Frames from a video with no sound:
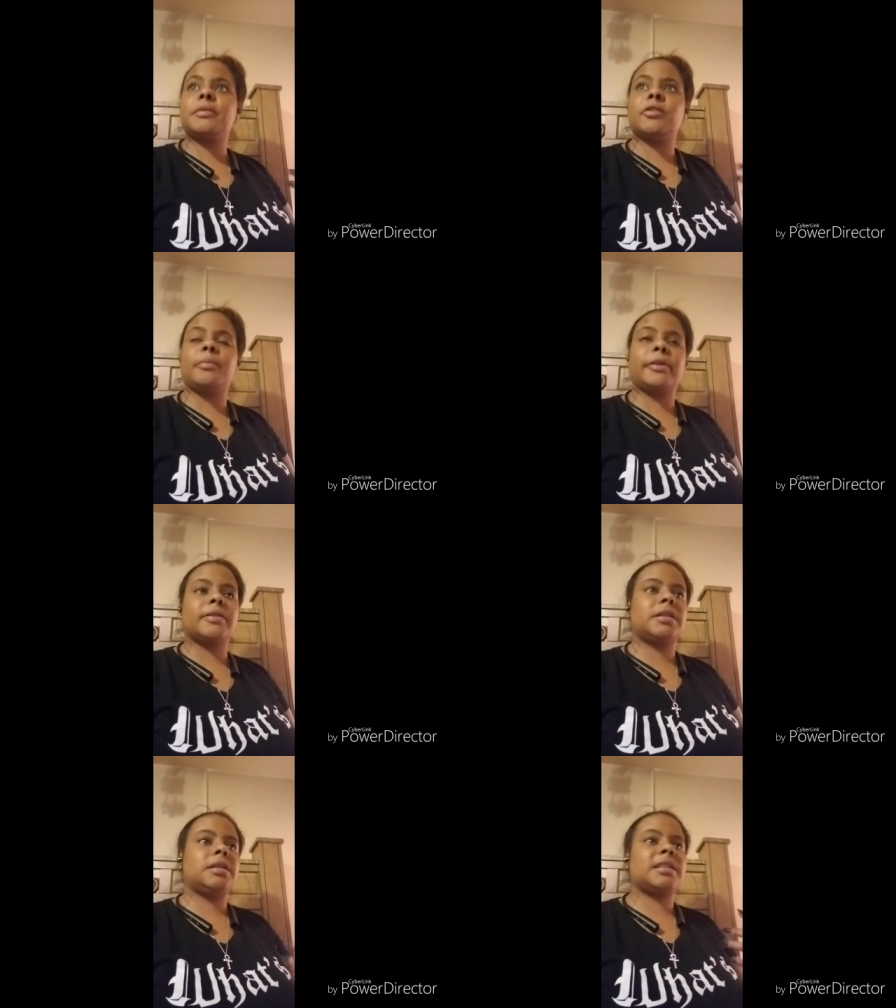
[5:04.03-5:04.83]
a
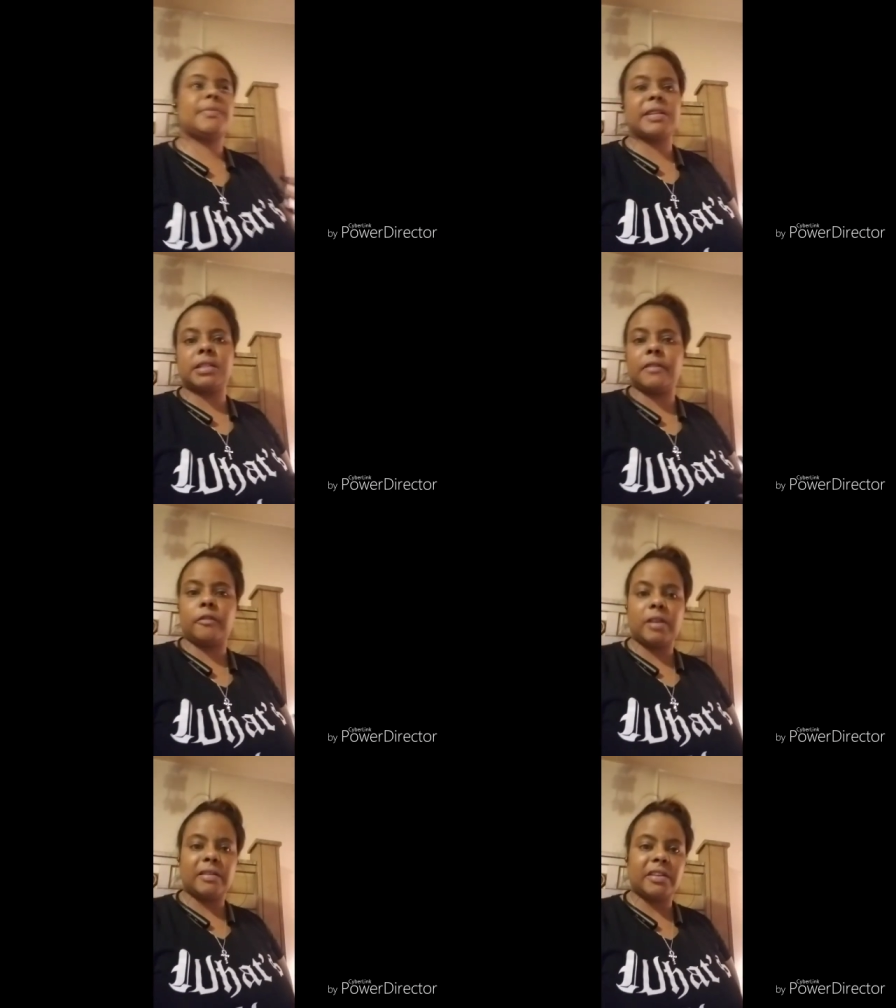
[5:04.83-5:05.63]
person, especially if you
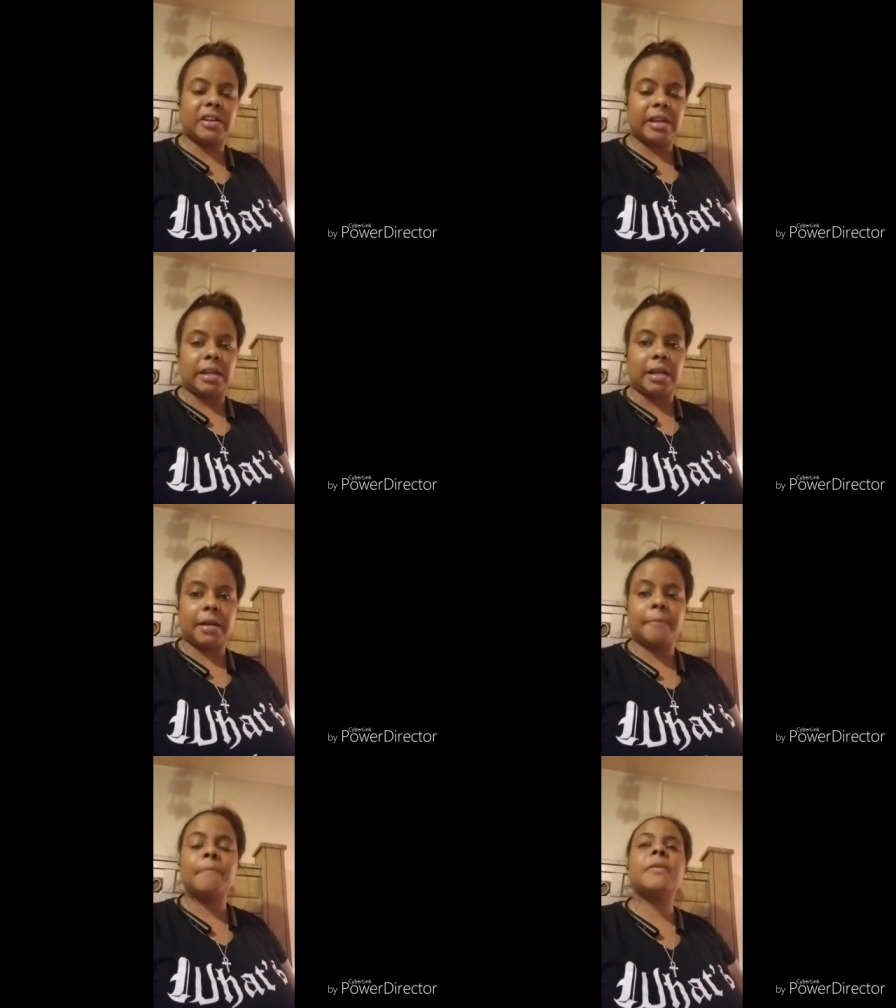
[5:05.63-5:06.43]
have their DNA.
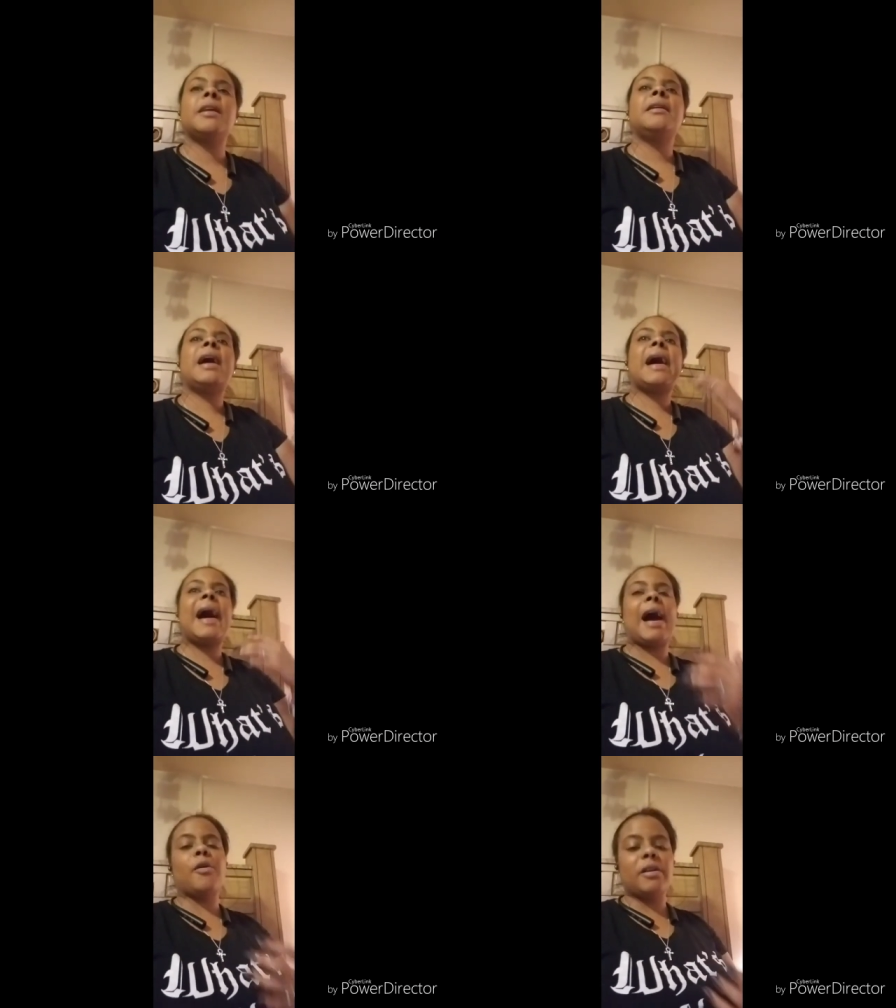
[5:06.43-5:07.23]

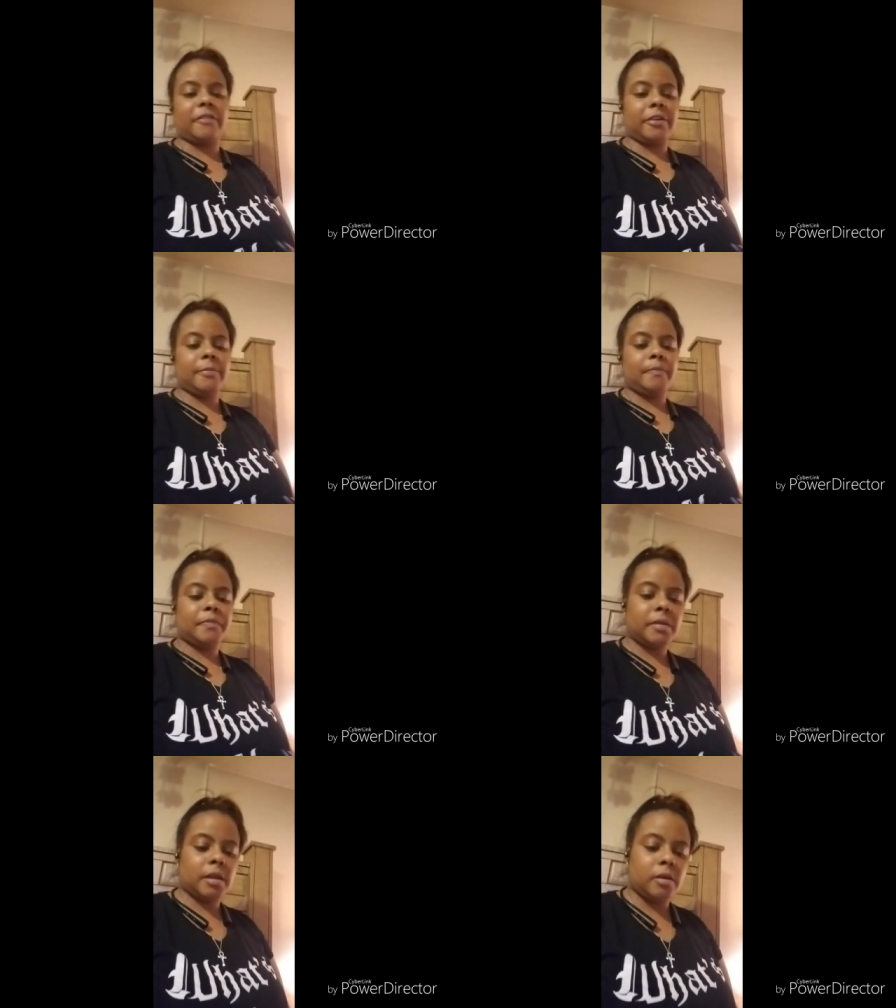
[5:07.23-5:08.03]
However,
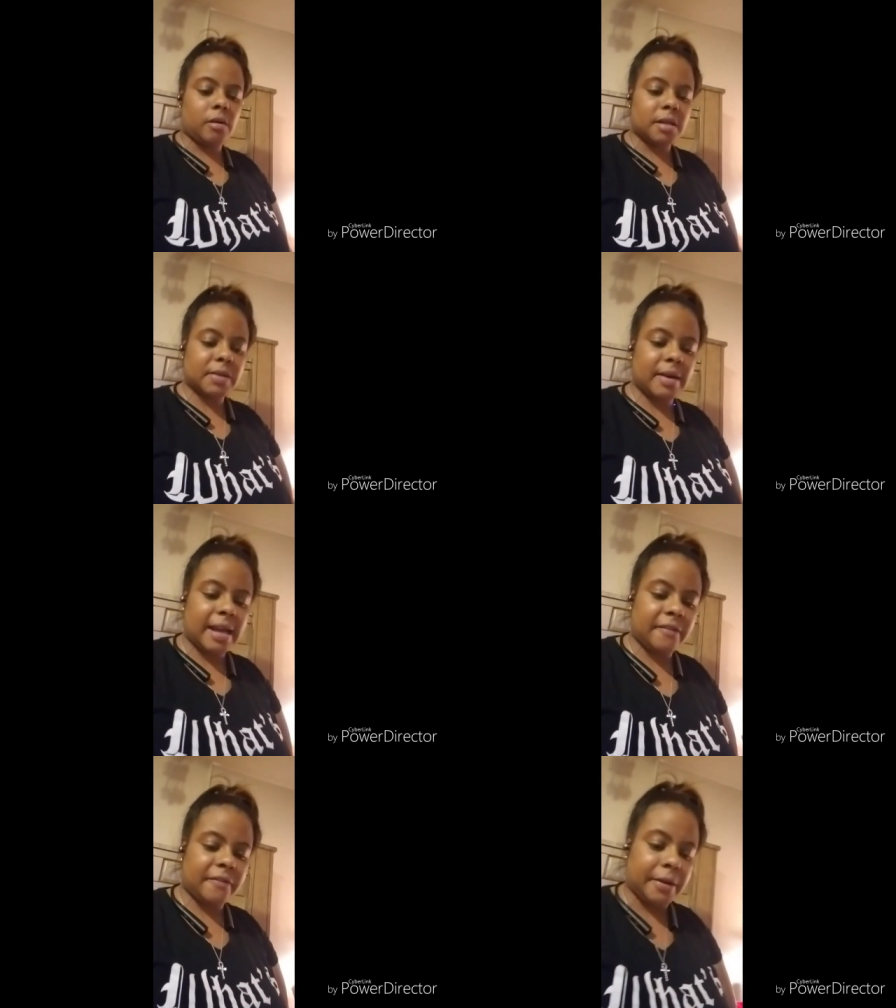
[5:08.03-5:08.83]
You also
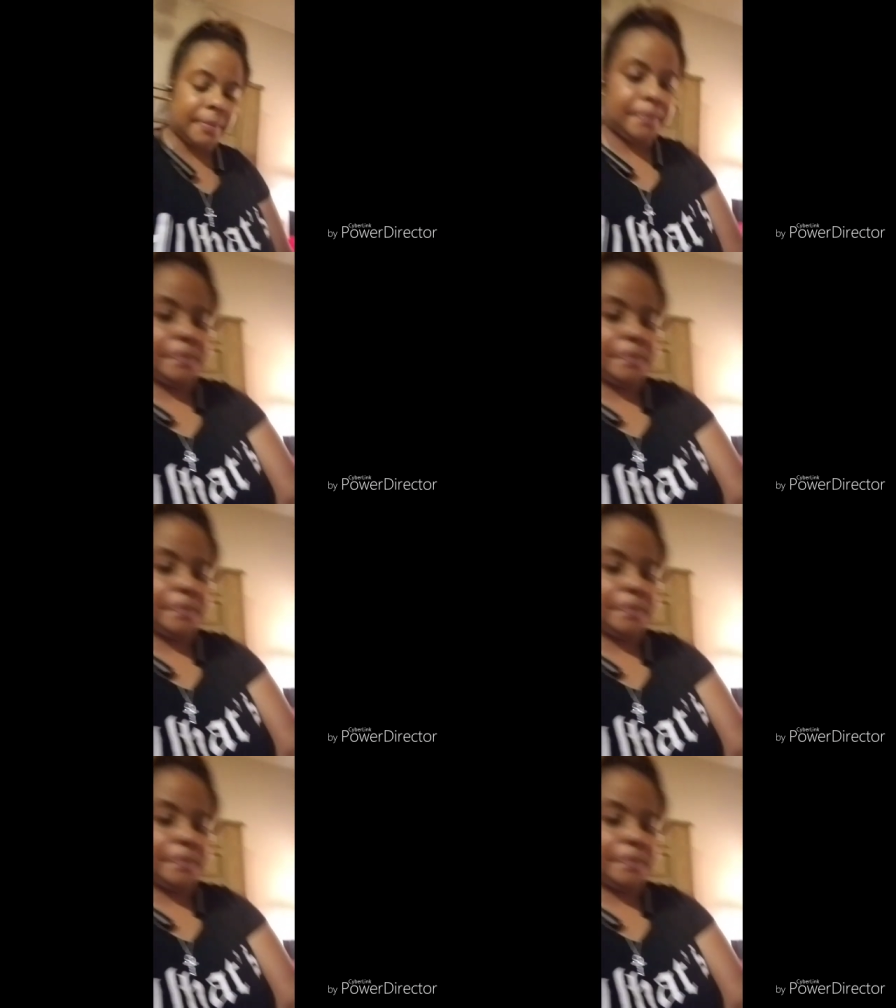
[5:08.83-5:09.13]
have, and